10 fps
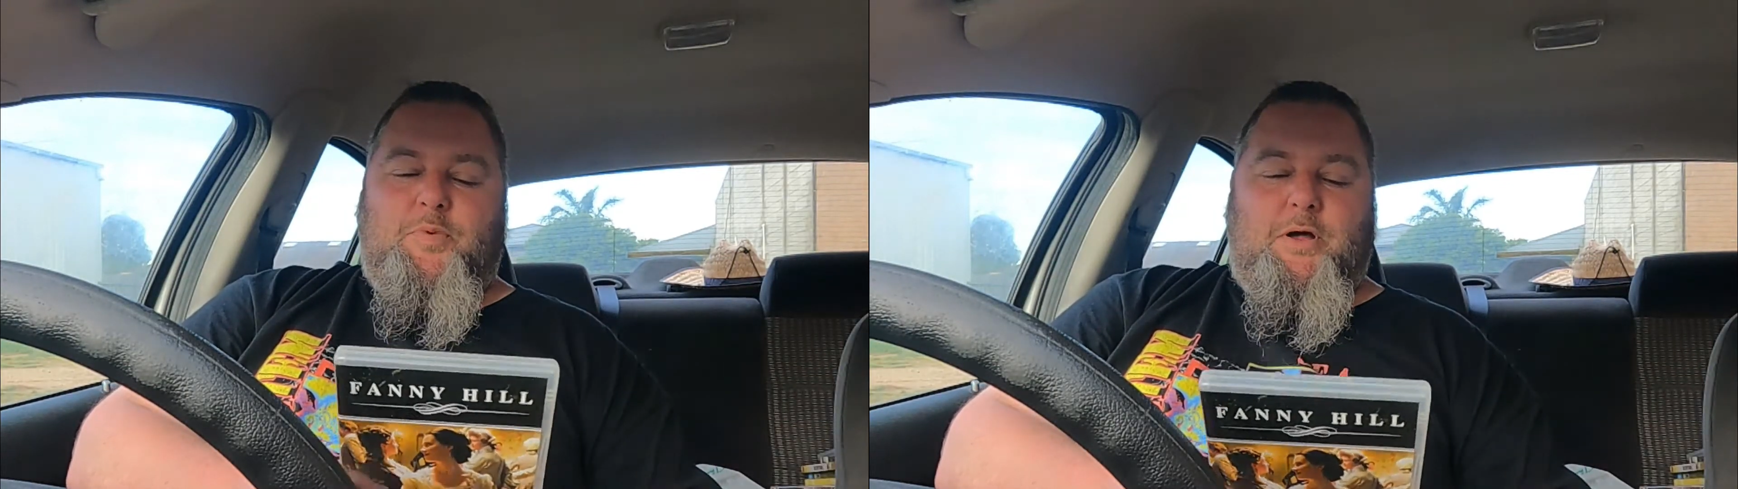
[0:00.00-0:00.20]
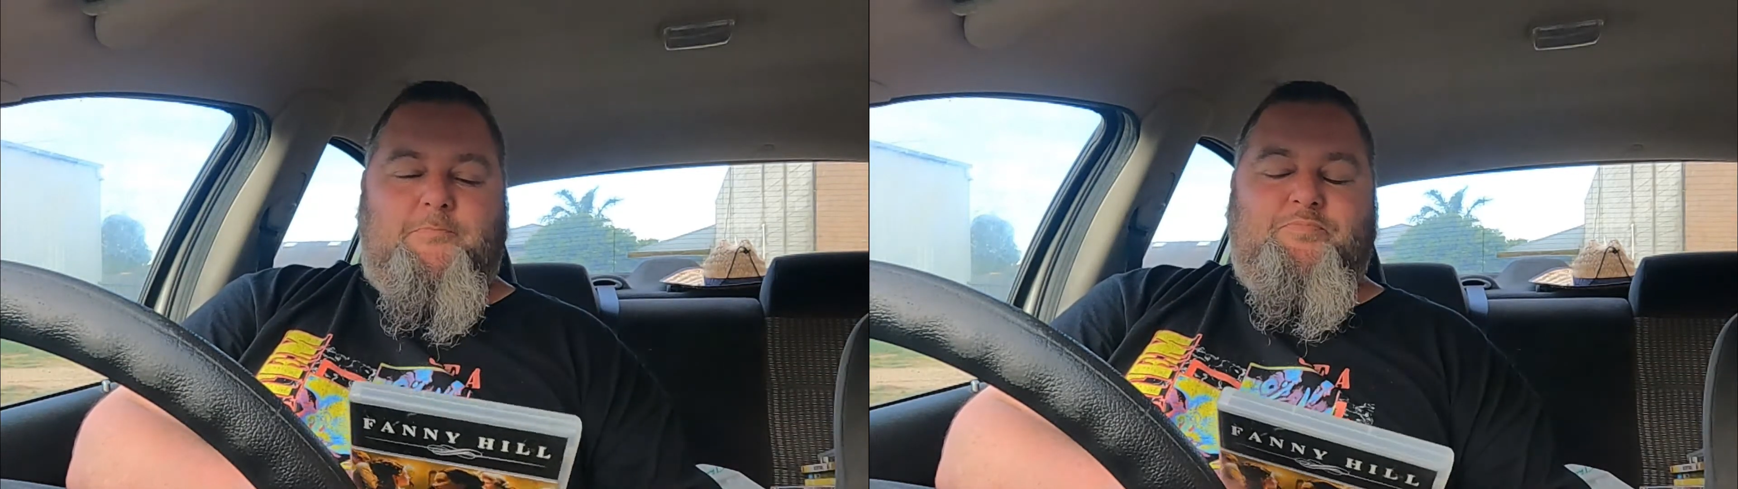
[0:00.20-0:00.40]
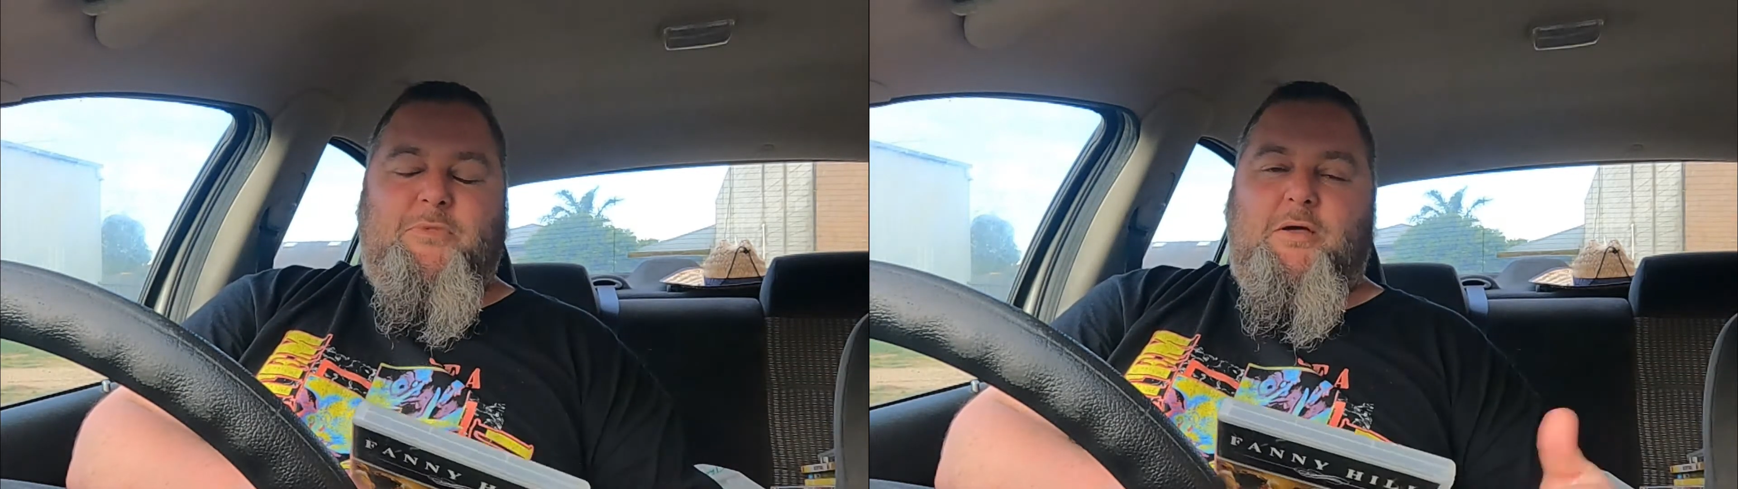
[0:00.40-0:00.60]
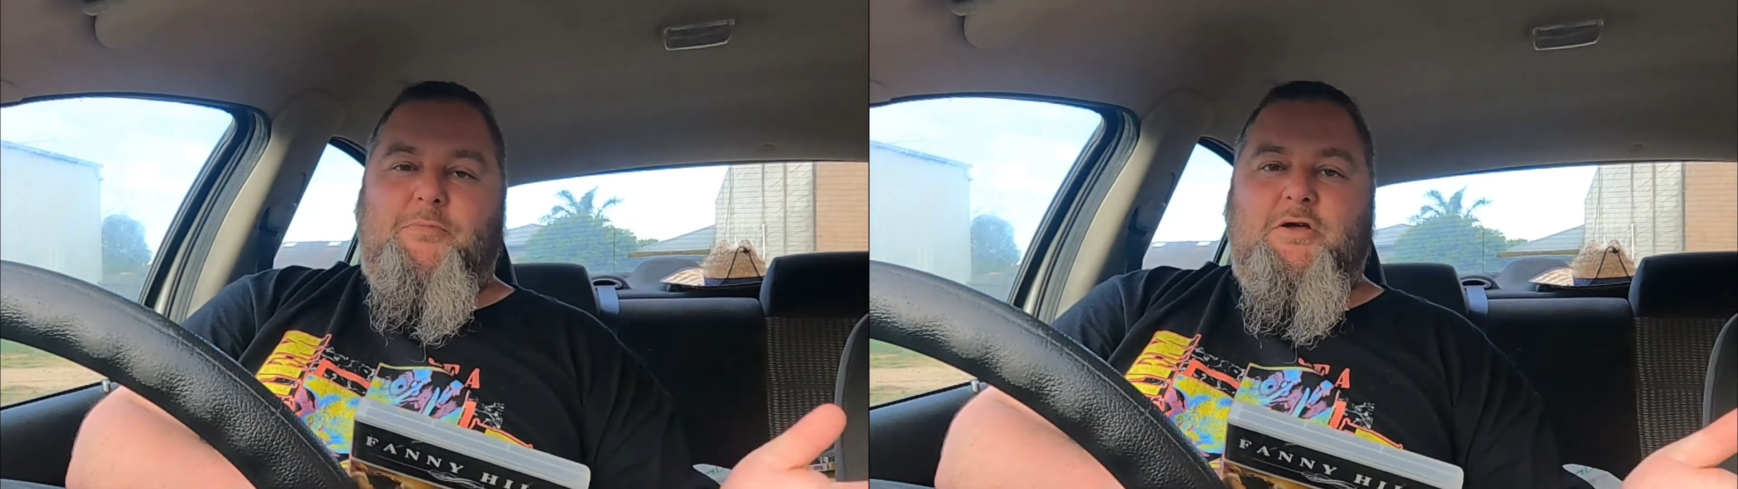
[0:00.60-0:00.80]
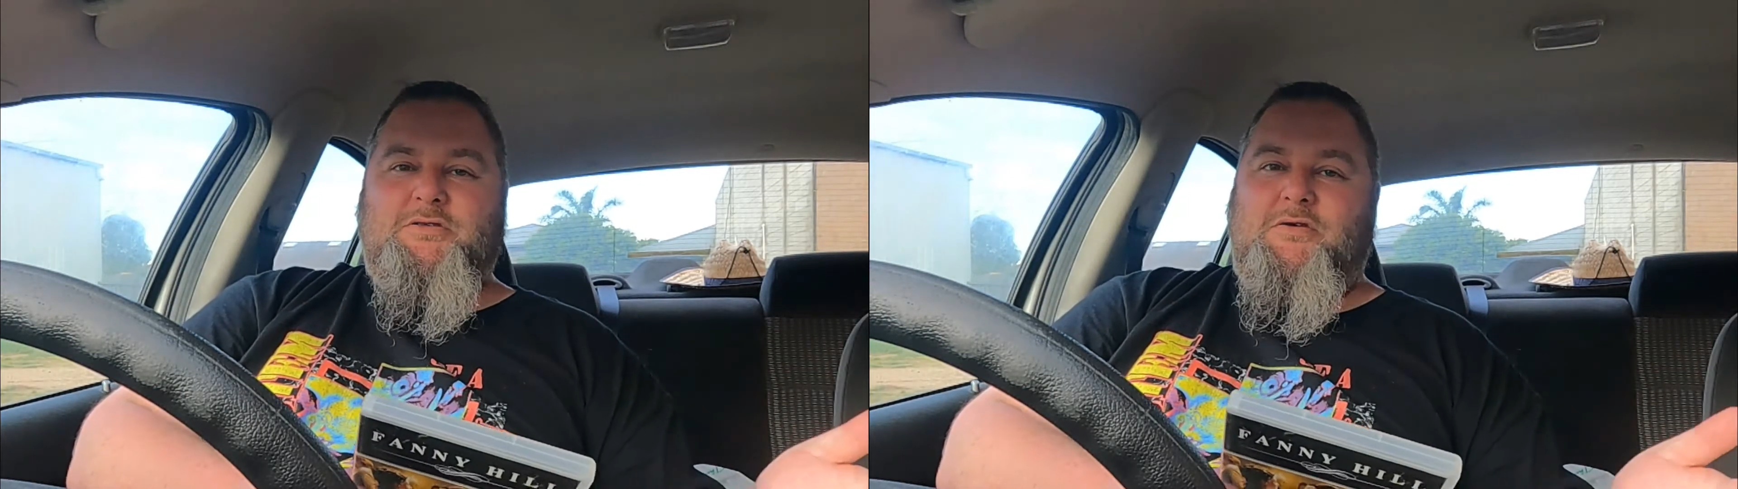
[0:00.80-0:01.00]
but yeah,
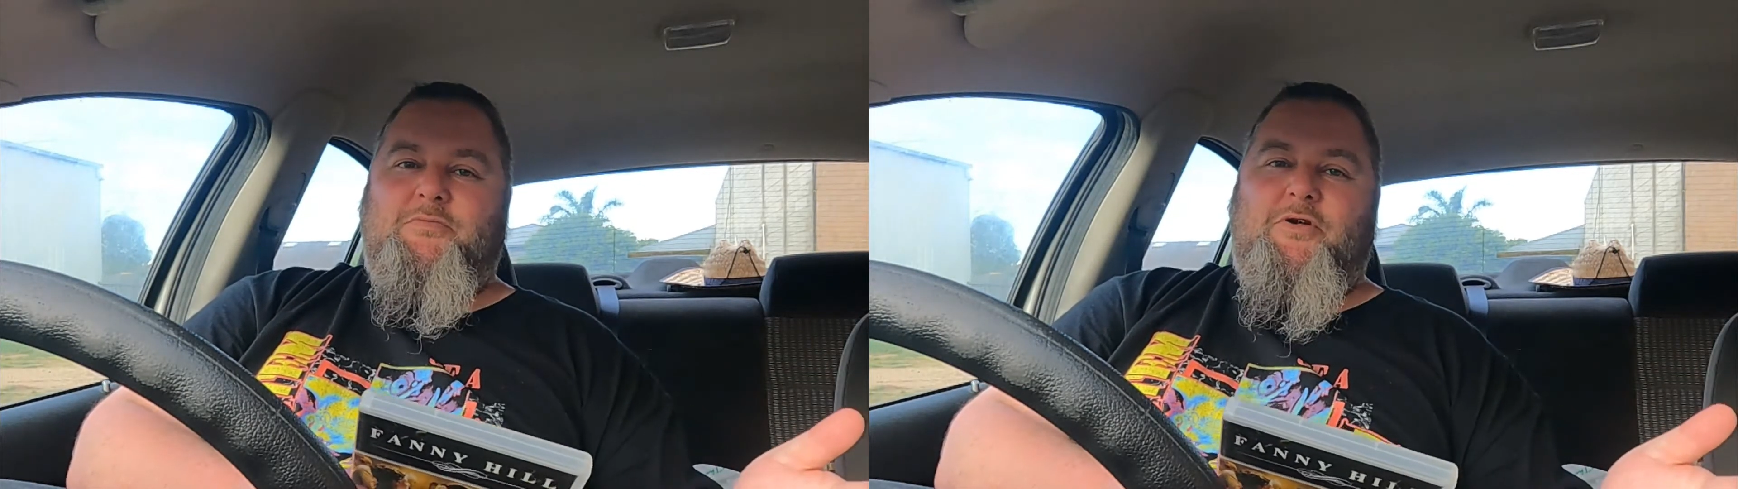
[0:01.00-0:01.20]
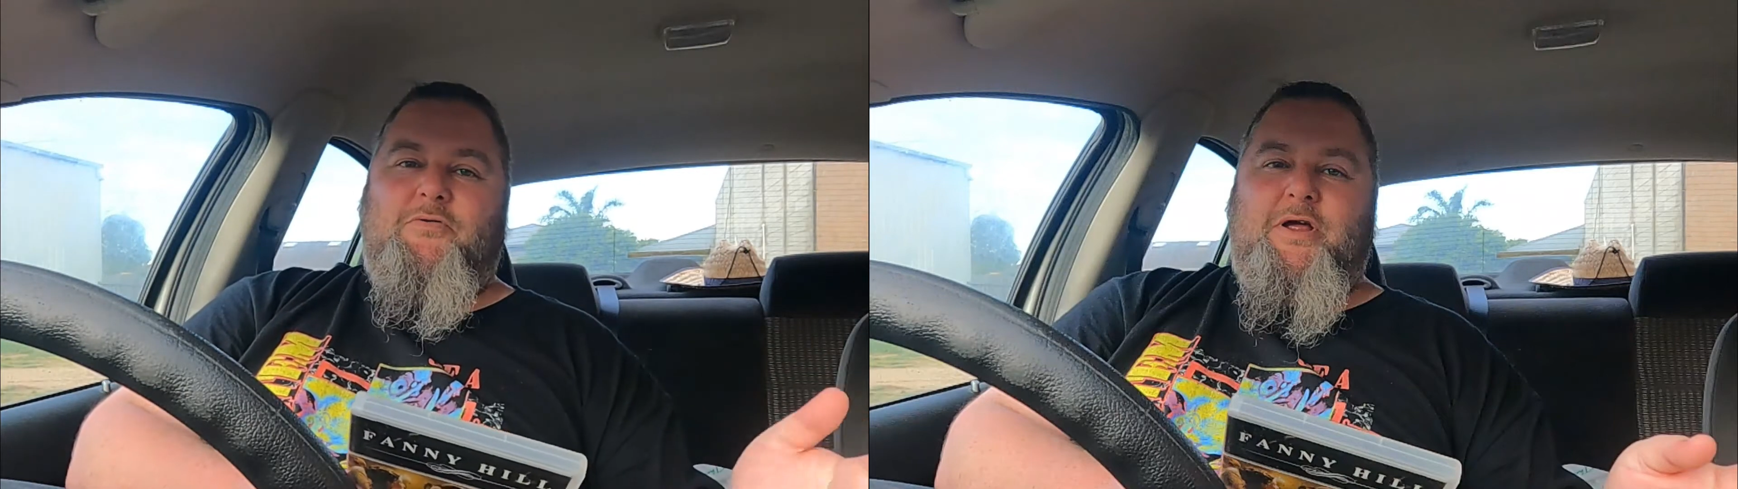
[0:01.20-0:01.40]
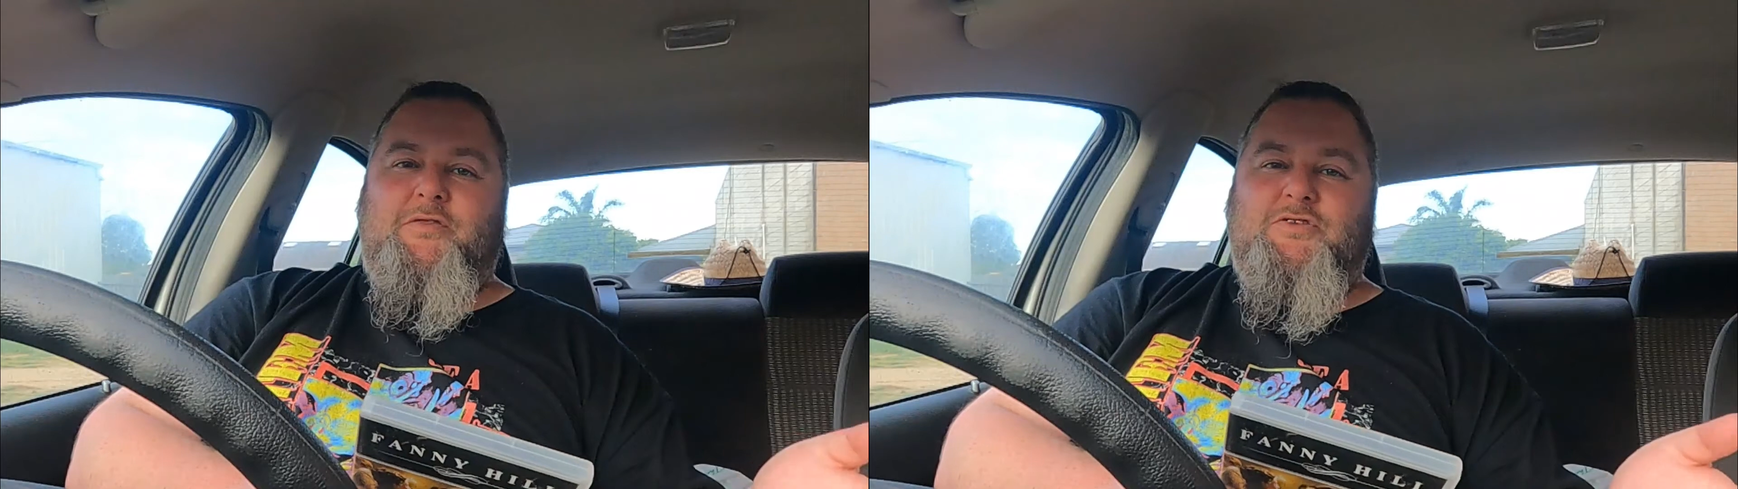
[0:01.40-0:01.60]
most of them are around